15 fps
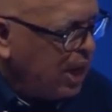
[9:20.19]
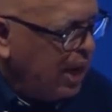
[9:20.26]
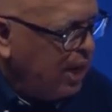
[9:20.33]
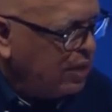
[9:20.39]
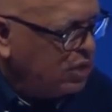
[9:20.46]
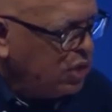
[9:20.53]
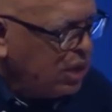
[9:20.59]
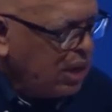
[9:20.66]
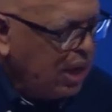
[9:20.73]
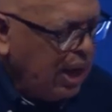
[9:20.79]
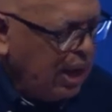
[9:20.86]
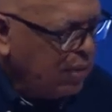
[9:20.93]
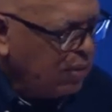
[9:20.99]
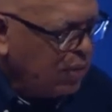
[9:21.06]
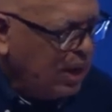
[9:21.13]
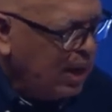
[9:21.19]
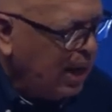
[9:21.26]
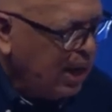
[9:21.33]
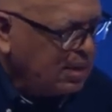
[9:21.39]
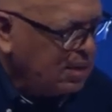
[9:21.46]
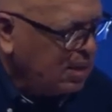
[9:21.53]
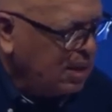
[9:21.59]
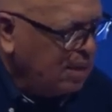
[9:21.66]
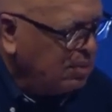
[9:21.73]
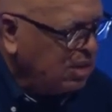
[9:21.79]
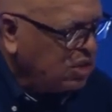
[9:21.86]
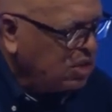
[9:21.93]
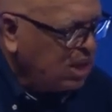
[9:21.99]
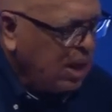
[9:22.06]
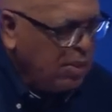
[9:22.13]
change. You can't relate to them
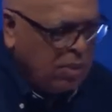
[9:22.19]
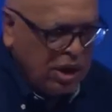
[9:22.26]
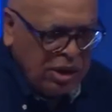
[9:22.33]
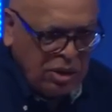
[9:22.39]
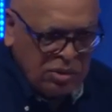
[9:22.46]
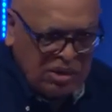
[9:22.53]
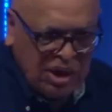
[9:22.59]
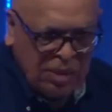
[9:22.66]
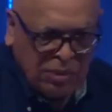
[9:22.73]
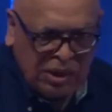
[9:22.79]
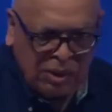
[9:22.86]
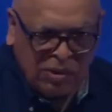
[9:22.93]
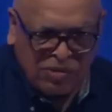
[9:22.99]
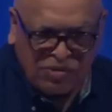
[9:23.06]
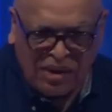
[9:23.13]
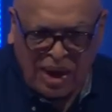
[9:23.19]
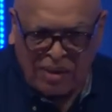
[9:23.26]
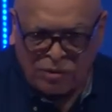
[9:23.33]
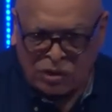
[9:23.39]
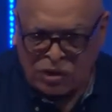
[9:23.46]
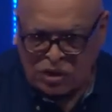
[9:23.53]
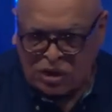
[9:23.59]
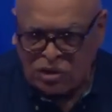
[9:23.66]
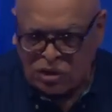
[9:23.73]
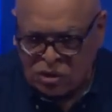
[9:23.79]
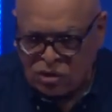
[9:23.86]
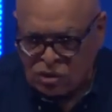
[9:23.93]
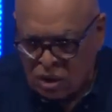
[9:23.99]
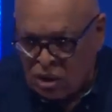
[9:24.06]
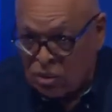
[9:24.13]
the same way you did when they were five or six
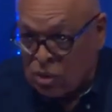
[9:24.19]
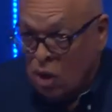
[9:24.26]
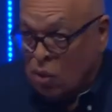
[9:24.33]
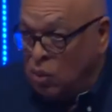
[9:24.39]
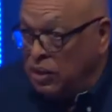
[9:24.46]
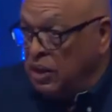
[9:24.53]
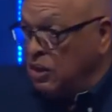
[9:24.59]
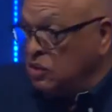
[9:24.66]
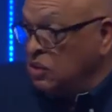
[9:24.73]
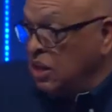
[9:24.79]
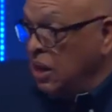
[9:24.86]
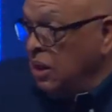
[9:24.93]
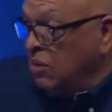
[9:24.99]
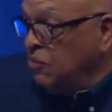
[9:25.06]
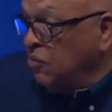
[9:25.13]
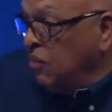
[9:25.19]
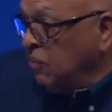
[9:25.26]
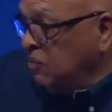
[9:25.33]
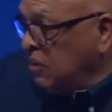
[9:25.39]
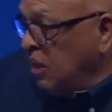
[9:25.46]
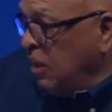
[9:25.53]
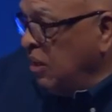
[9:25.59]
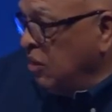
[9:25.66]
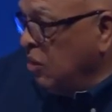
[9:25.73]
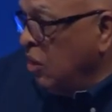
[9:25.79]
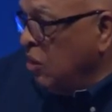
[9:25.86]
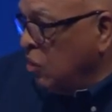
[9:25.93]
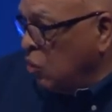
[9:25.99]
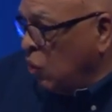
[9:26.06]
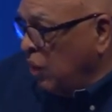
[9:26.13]
years old, when they're 10 and 15
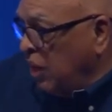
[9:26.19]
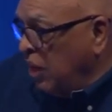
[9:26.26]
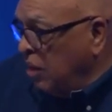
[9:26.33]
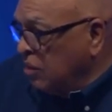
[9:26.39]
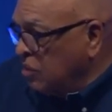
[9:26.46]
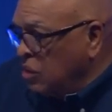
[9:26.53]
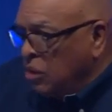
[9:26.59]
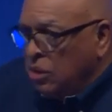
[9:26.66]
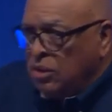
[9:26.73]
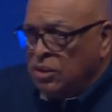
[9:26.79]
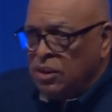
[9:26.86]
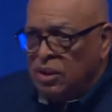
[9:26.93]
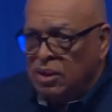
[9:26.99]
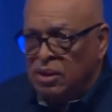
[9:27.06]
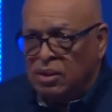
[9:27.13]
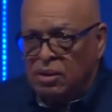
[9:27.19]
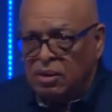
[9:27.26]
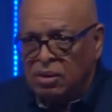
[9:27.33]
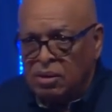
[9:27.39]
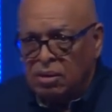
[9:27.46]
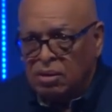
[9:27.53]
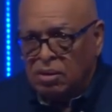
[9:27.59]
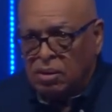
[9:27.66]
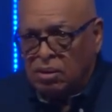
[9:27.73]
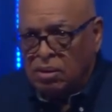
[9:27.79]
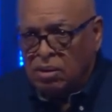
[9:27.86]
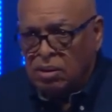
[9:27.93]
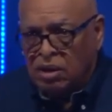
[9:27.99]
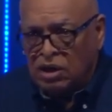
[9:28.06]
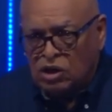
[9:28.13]
and 20 years old.
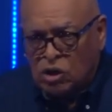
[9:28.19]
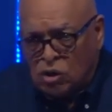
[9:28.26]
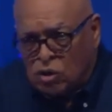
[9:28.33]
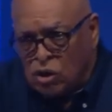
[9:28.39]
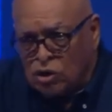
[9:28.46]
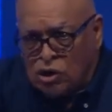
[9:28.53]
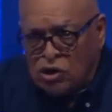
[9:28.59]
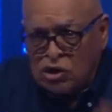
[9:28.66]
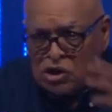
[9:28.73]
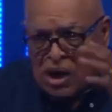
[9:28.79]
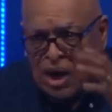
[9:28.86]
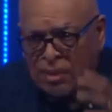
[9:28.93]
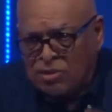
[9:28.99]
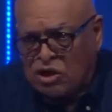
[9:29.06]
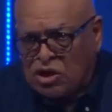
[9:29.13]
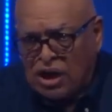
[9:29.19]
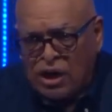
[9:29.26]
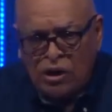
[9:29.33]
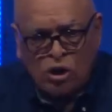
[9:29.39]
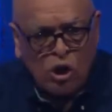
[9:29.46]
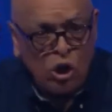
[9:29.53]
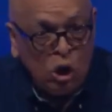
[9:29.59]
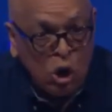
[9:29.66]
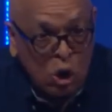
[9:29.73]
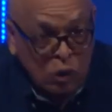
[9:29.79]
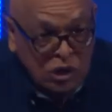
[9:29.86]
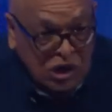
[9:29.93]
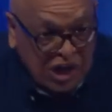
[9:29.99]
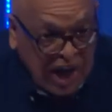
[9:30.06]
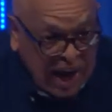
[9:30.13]
Issues on your job change.
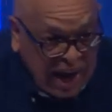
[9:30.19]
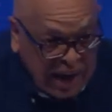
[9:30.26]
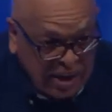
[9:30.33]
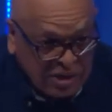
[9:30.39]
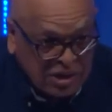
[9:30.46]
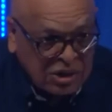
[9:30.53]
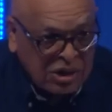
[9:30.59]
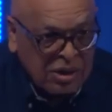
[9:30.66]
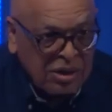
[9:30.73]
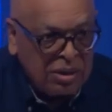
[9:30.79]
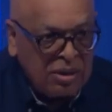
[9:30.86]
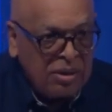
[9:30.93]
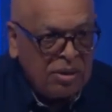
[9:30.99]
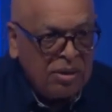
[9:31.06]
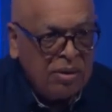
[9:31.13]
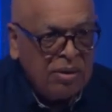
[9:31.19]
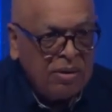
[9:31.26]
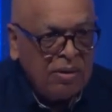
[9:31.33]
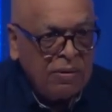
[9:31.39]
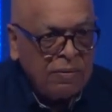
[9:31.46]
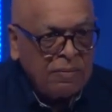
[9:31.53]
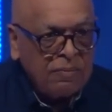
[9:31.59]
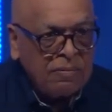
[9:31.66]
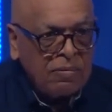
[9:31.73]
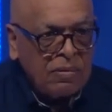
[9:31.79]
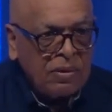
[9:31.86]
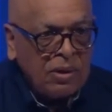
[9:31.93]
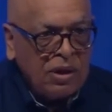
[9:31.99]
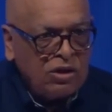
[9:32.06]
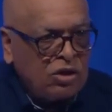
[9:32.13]
You change.
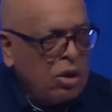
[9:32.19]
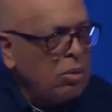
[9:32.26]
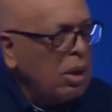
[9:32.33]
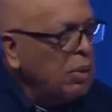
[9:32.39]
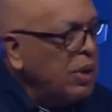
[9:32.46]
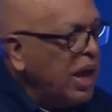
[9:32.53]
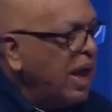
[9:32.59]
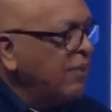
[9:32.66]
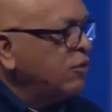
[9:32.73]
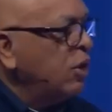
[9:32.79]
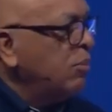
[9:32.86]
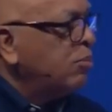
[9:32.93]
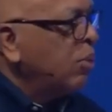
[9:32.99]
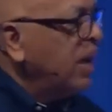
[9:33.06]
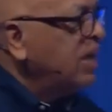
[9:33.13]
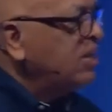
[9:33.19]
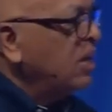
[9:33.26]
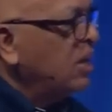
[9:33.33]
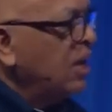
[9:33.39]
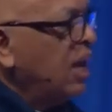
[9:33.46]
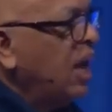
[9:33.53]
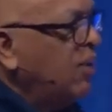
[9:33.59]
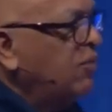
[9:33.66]
And so, what we have to embrace in